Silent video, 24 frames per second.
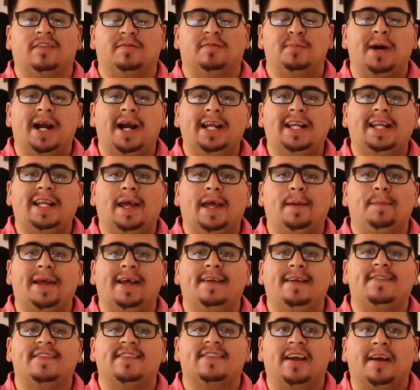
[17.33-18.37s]
My name
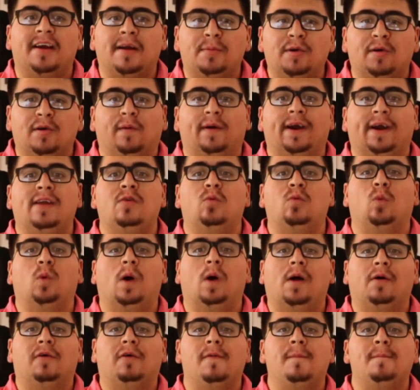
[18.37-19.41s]
is Samuel, and
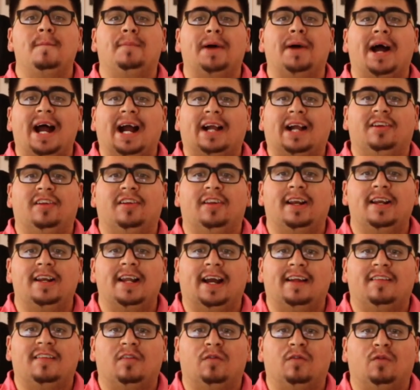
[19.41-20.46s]
welcome back to the
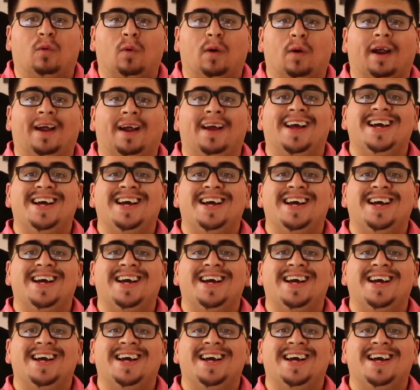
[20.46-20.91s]
Nights of Horror.